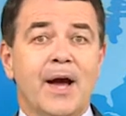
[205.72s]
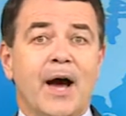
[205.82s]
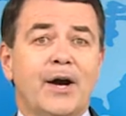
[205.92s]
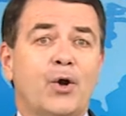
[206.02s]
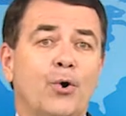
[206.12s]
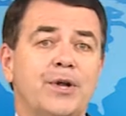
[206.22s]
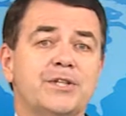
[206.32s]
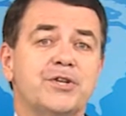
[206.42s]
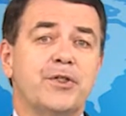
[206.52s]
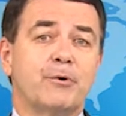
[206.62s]
According
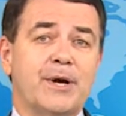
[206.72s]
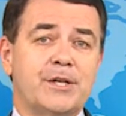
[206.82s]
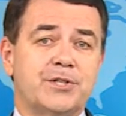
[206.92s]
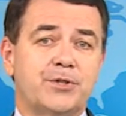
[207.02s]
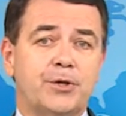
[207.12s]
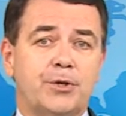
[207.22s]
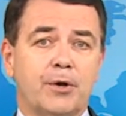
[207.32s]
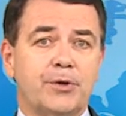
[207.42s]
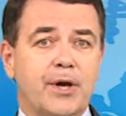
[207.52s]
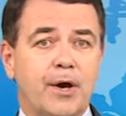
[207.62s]
to the
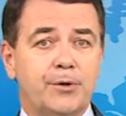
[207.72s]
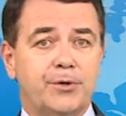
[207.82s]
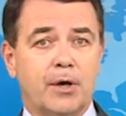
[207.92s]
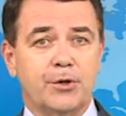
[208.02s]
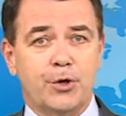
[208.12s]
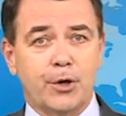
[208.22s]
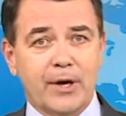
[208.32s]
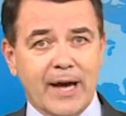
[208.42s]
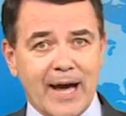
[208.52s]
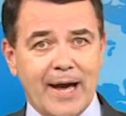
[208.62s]

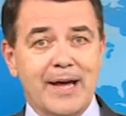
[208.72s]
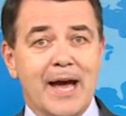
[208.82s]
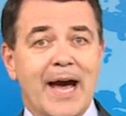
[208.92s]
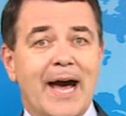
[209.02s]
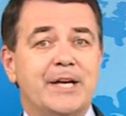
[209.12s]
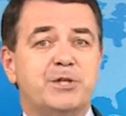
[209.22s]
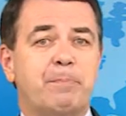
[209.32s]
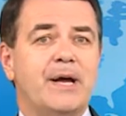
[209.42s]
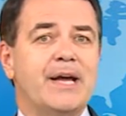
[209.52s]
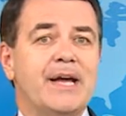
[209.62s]
register.co.uk,
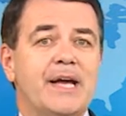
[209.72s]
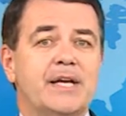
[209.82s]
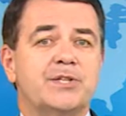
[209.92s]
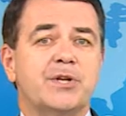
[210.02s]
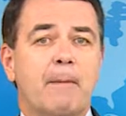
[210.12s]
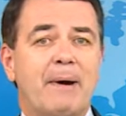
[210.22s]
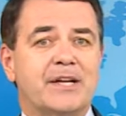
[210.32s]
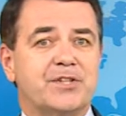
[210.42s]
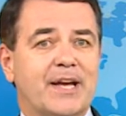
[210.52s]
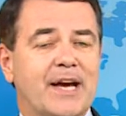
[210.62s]
HP is
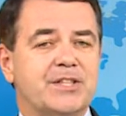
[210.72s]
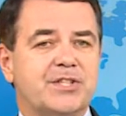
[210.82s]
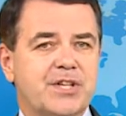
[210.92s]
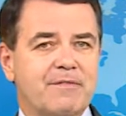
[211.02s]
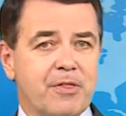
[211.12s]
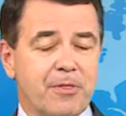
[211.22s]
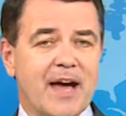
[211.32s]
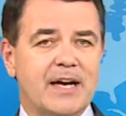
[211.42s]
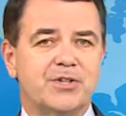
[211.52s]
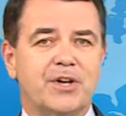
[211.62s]
about to cut
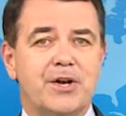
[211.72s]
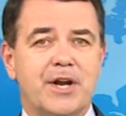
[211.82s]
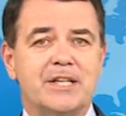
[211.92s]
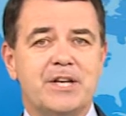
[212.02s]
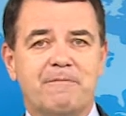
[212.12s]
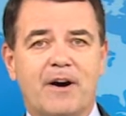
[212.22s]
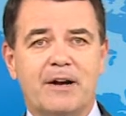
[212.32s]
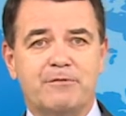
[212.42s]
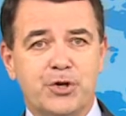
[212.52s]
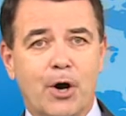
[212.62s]

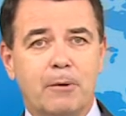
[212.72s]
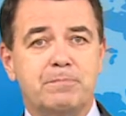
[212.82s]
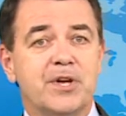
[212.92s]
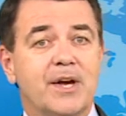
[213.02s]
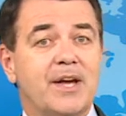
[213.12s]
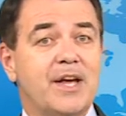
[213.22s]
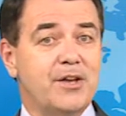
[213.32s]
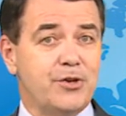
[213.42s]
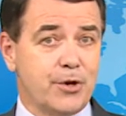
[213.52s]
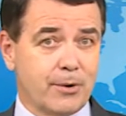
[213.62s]
7,095 jobs
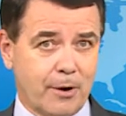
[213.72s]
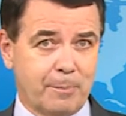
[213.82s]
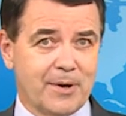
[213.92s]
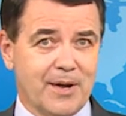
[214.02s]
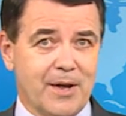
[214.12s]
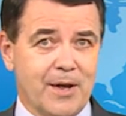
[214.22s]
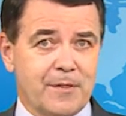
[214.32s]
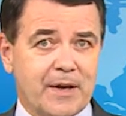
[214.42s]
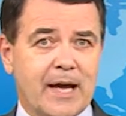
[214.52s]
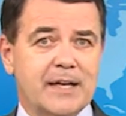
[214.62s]
in Europe.
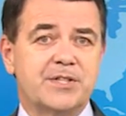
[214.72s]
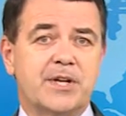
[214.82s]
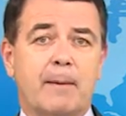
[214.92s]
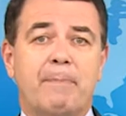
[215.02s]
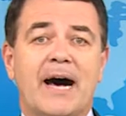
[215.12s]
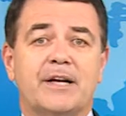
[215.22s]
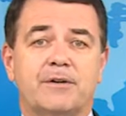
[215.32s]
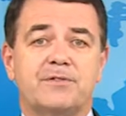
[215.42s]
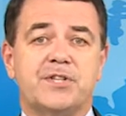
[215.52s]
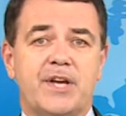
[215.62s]
The cuts are part
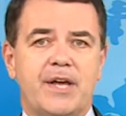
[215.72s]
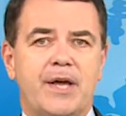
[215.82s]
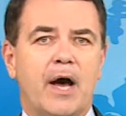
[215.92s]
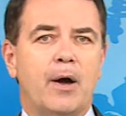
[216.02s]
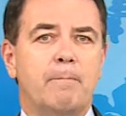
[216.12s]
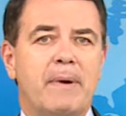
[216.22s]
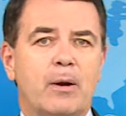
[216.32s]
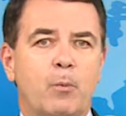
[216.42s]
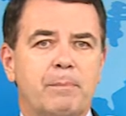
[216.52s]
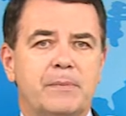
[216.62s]
of CEO
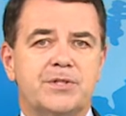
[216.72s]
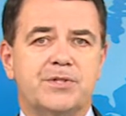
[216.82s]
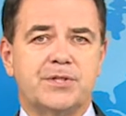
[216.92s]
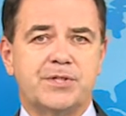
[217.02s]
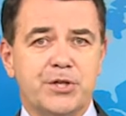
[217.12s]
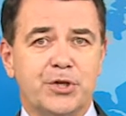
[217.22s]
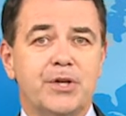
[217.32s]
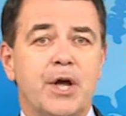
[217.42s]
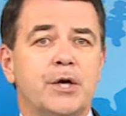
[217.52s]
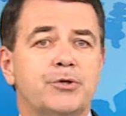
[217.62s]
Meg Whitman's
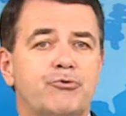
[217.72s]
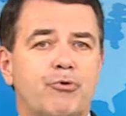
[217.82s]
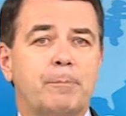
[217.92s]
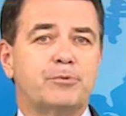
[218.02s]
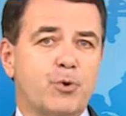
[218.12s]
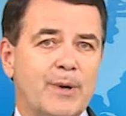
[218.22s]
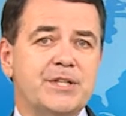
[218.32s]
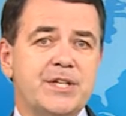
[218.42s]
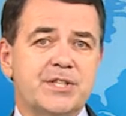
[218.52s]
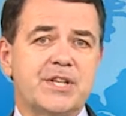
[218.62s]
decision to drop
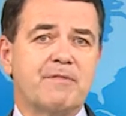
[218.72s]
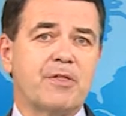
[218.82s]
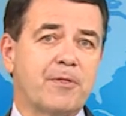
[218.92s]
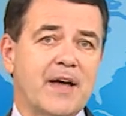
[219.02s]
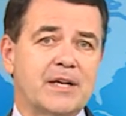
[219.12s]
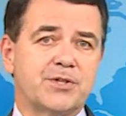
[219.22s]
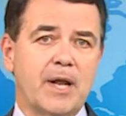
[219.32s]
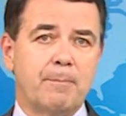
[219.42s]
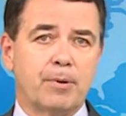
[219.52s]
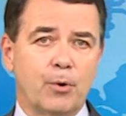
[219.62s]
27,000
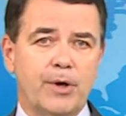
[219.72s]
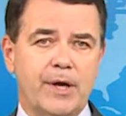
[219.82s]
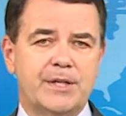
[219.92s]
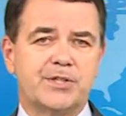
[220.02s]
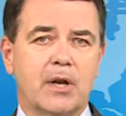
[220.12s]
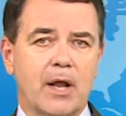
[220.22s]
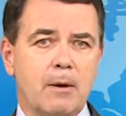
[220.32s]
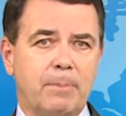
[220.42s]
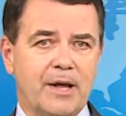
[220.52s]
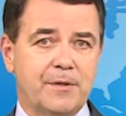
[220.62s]
employees
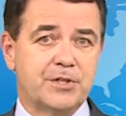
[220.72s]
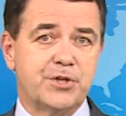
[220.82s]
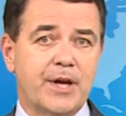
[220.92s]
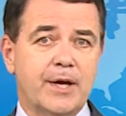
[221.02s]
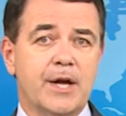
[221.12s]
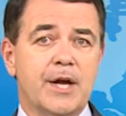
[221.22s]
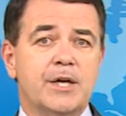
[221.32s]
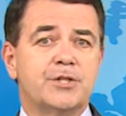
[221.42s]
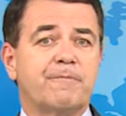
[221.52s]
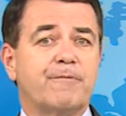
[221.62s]
globally this year
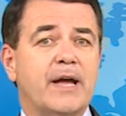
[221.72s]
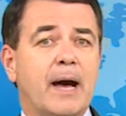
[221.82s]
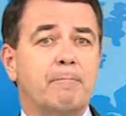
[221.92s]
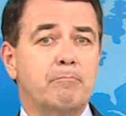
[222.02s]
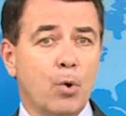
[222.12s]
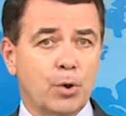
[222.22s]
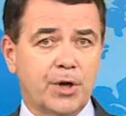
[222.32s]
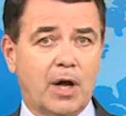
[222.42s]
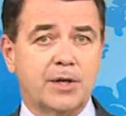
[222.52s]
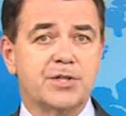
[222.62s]
to free up more
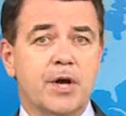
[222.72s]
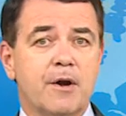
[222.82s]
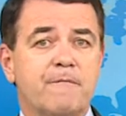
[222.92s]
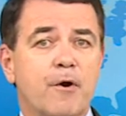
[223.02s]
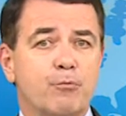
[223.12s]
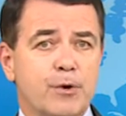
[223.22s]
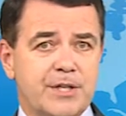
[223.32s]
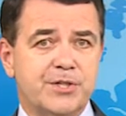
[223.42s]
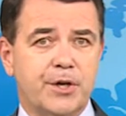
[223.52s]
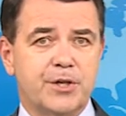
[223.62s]
dollars for
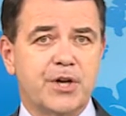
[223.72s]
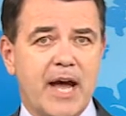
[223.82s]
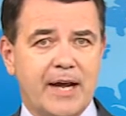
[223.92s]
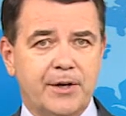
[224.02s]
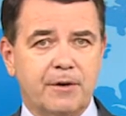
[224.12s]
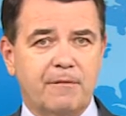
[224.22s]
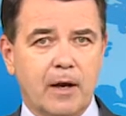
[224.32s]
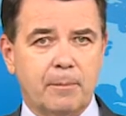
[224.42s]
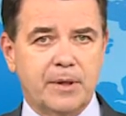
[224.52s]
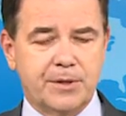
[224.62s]
research and
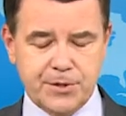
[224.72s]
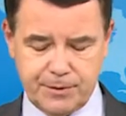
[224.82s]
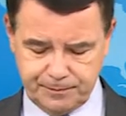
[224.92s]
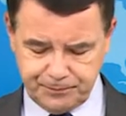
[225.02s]
development.